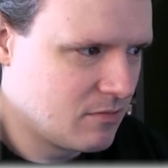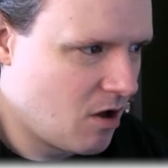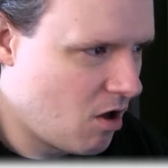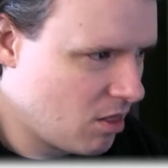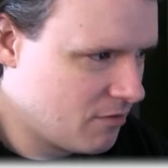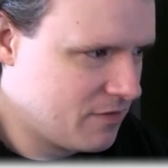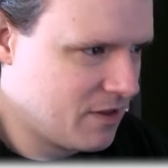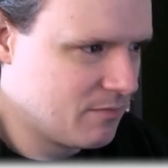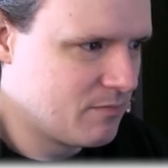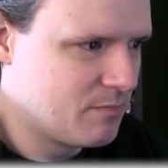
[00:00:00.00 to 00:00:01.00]
all of
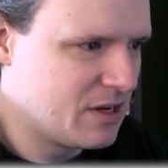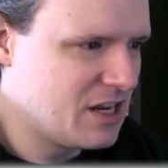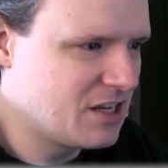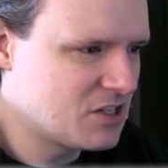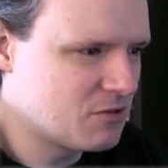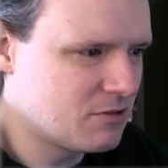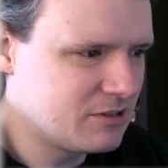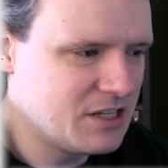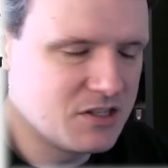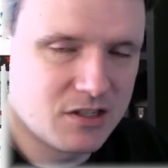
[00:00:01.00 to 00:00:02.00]
them, but he doesn't
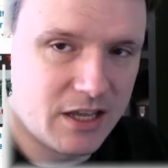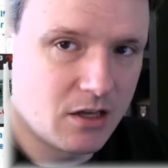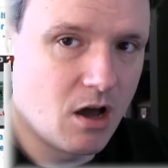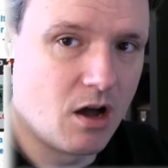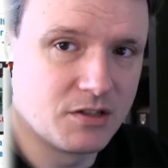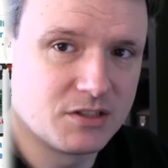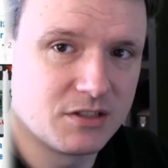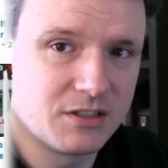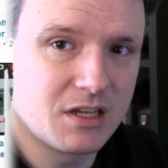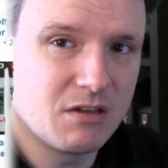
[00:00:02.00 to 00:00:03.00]
release like
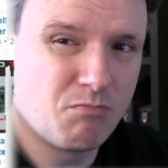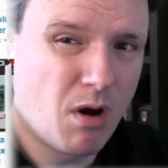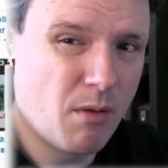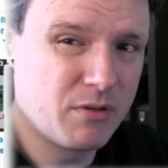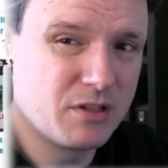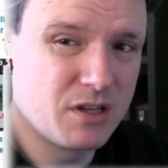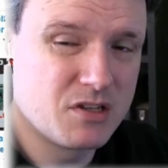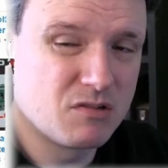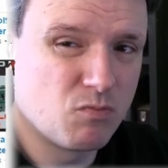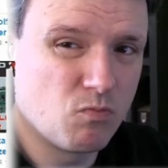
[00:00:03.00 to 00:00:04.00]
constantly. He probably
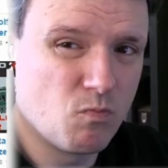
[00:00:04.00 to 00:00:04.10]
does